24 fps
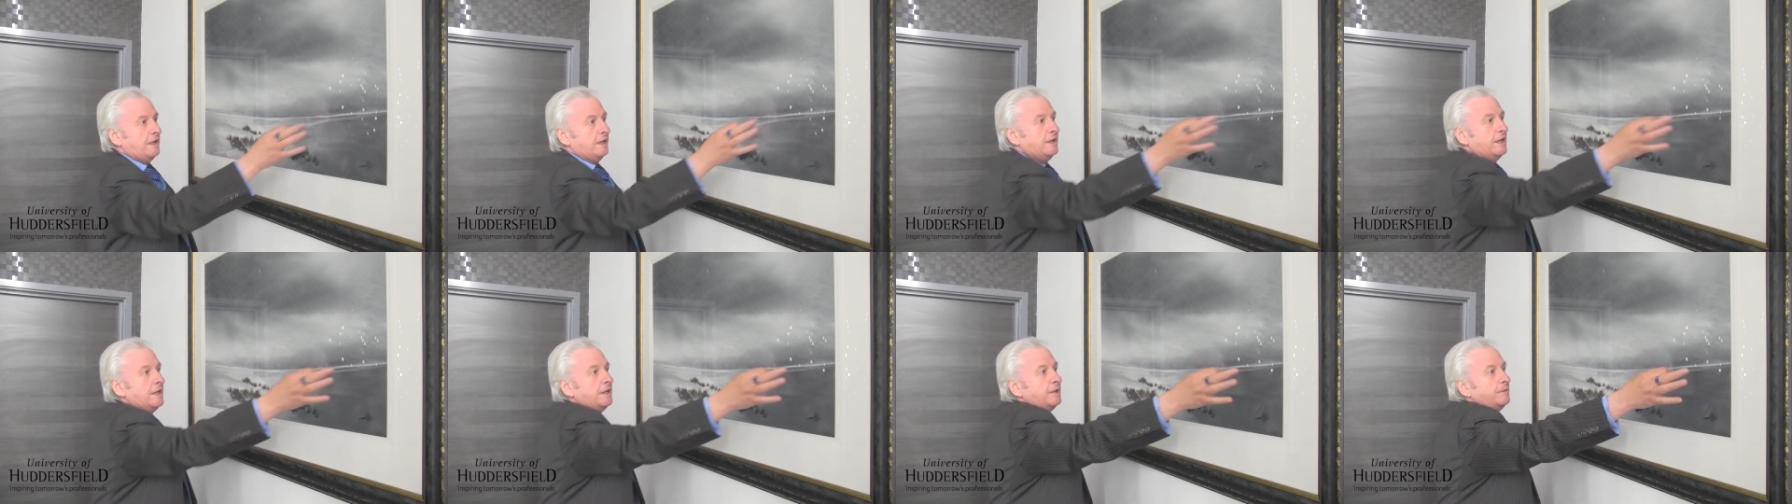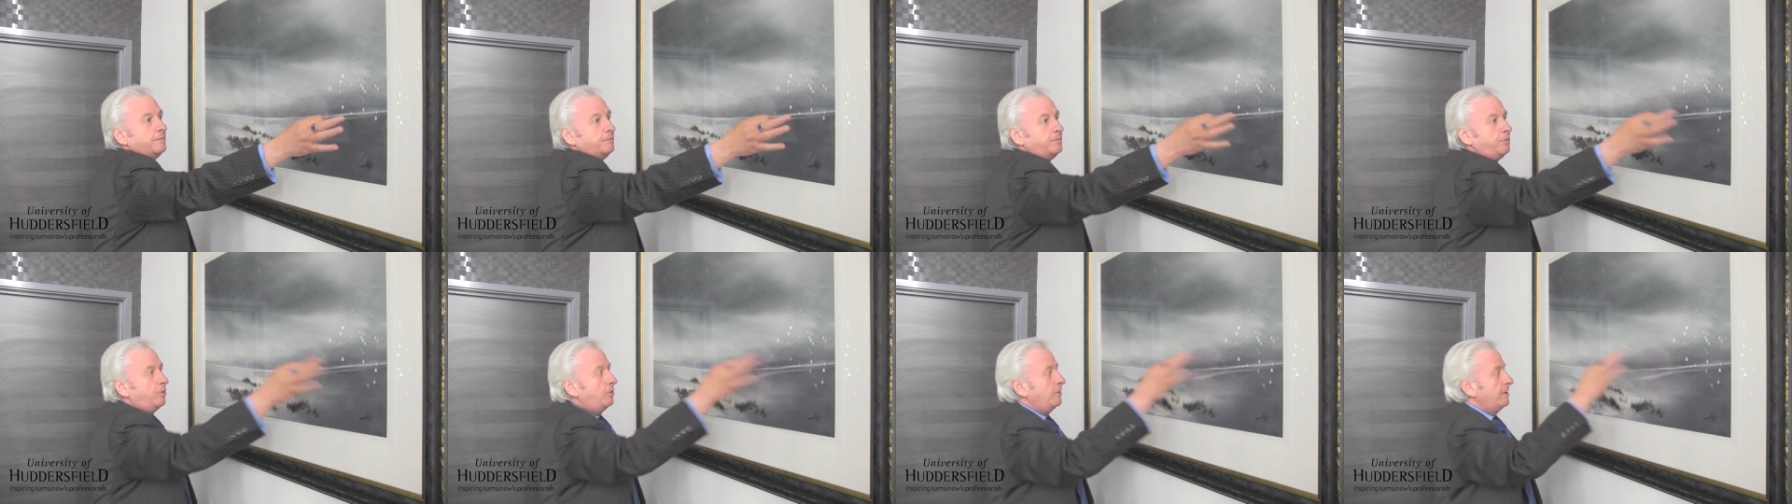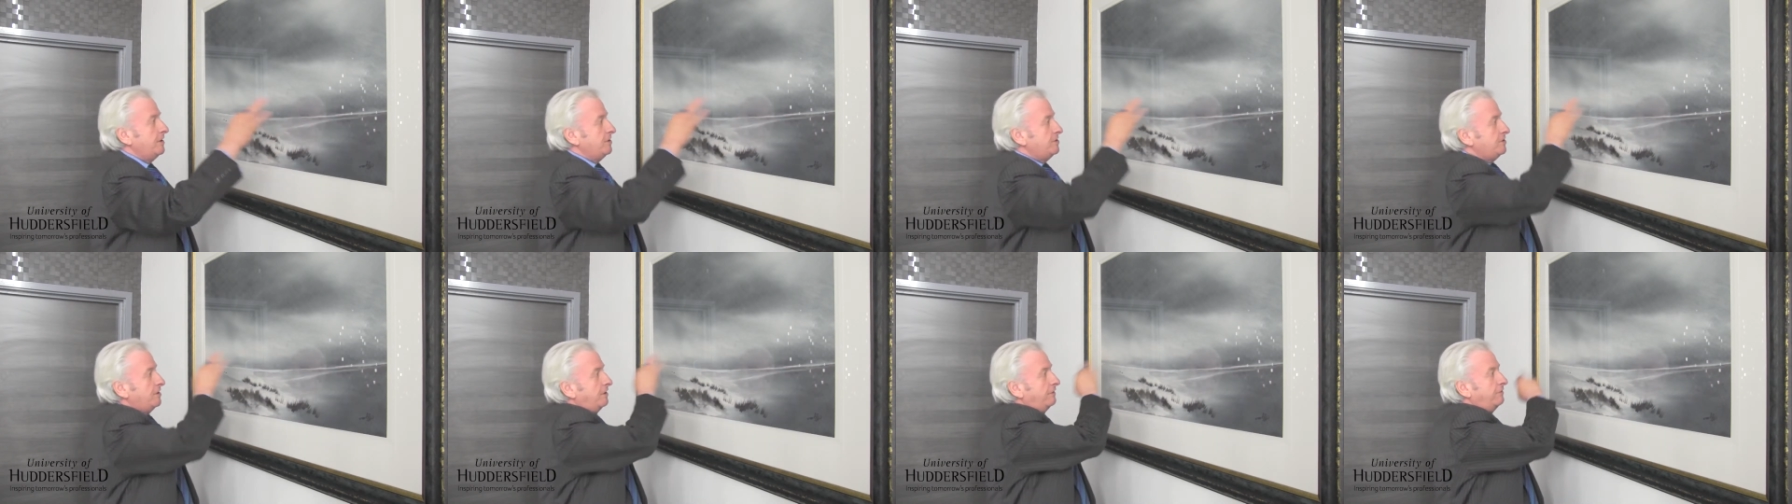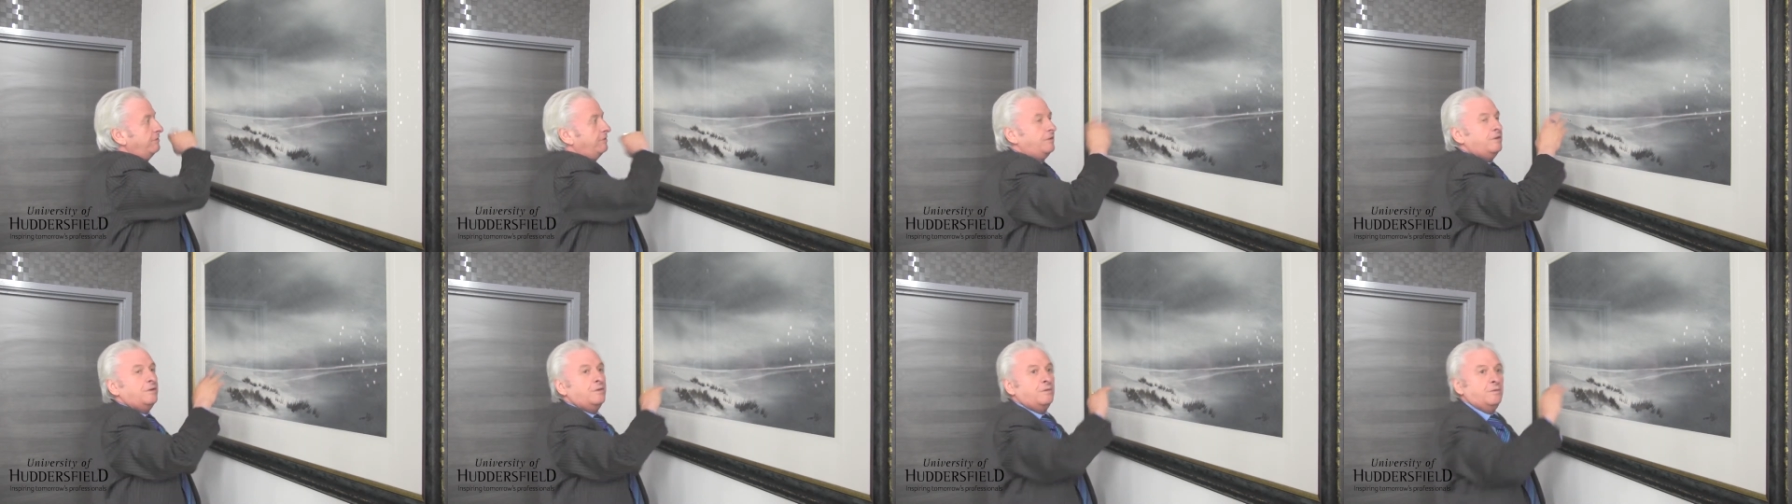and then you pull it
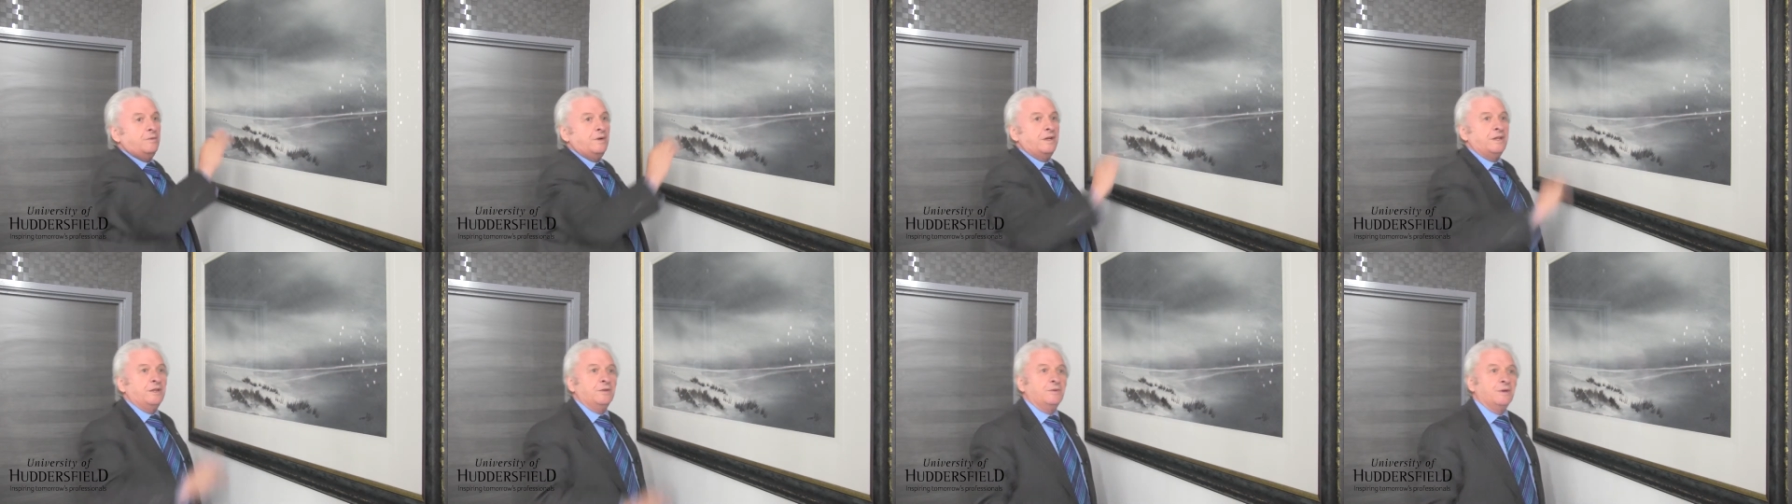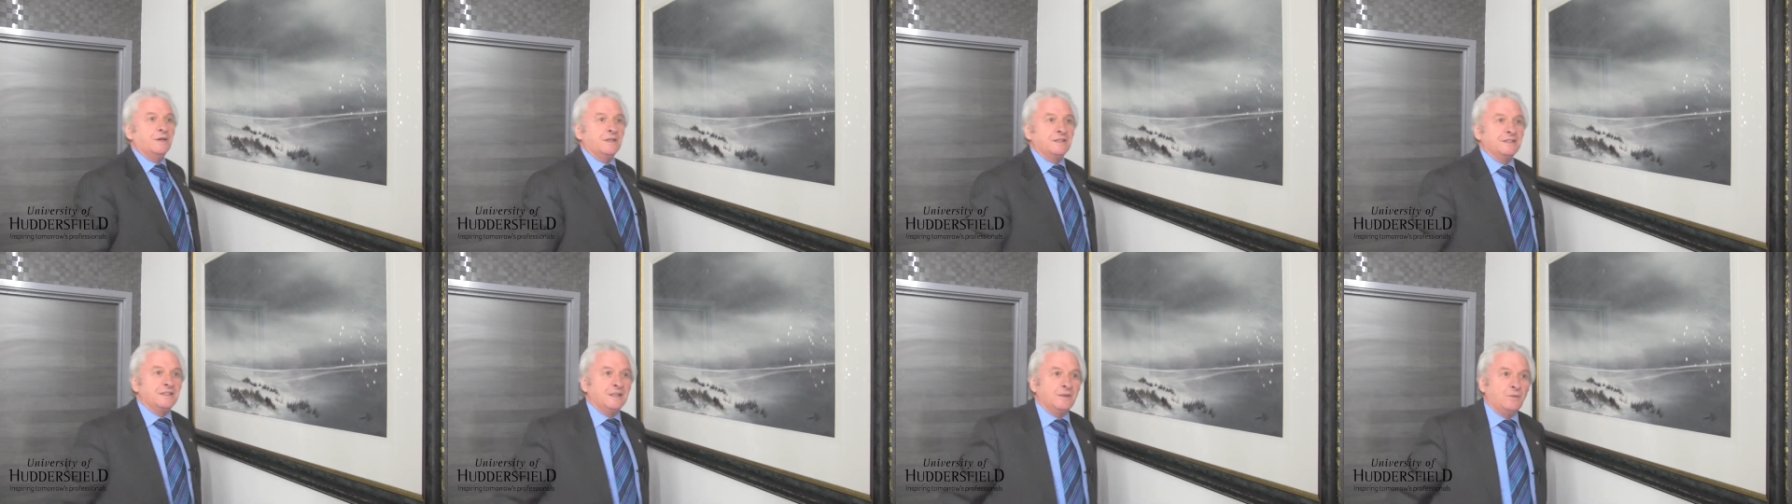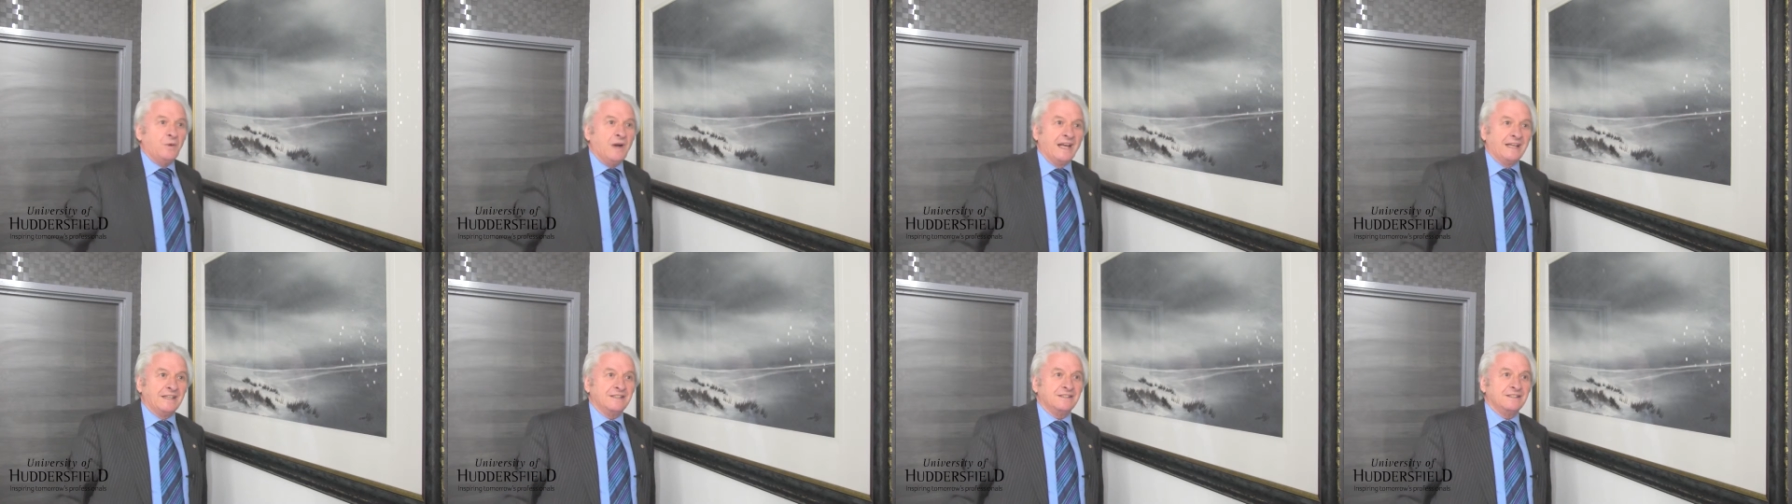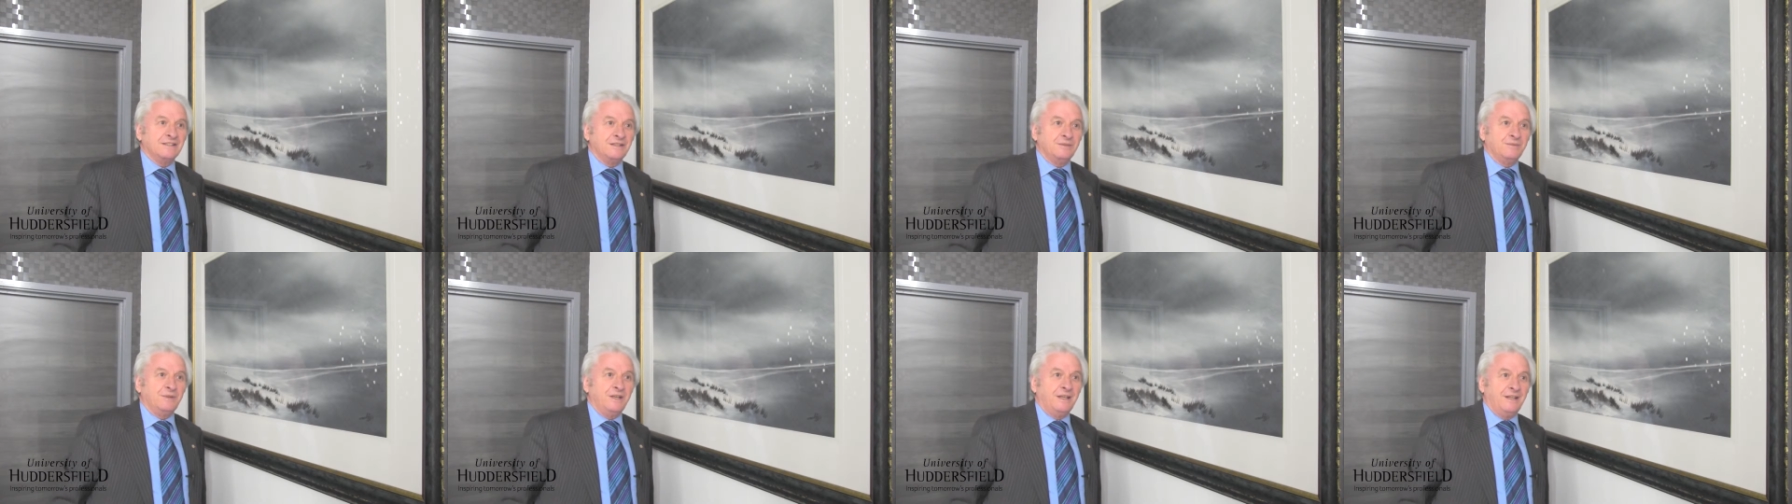off where you want your whites
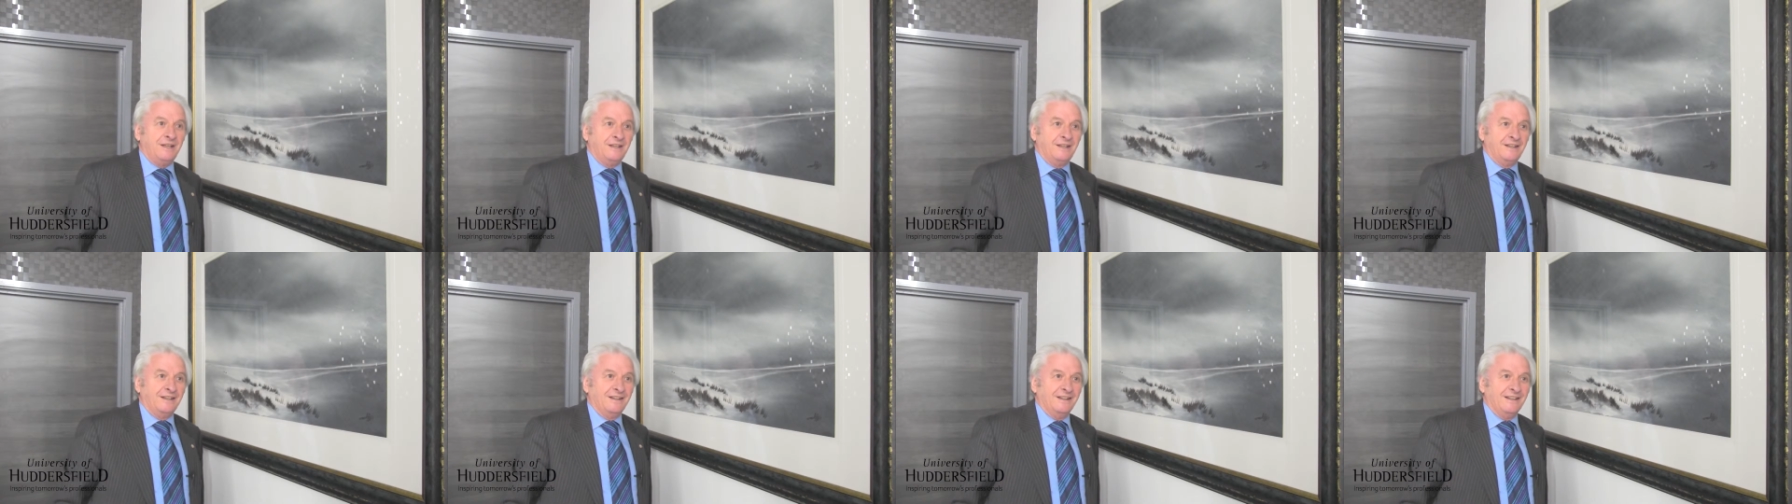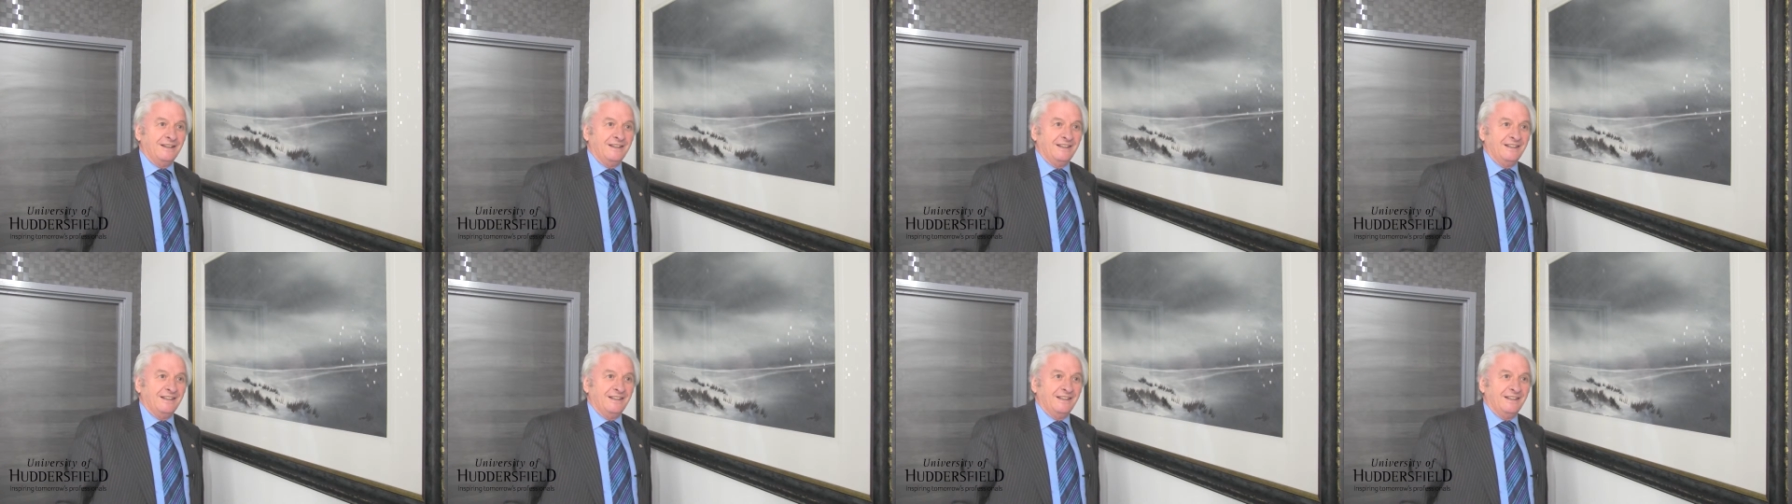to be.